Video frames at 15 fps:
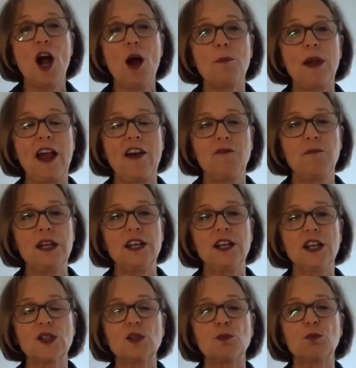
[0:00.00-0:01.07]
up have been
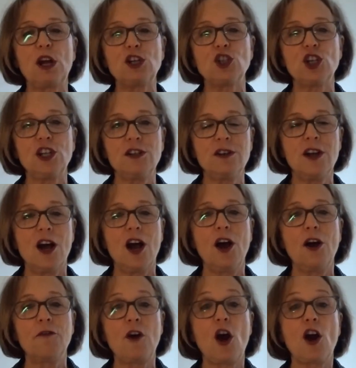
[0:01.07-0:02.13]
an expression
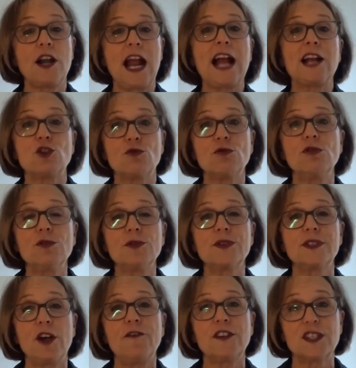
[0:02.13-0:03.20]
of our natural
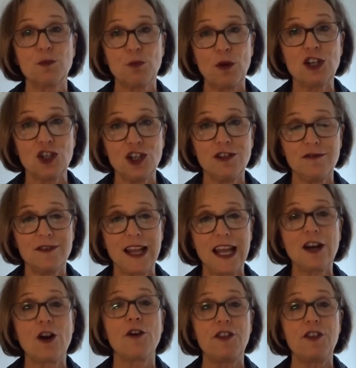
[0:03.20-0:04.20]
self-expression and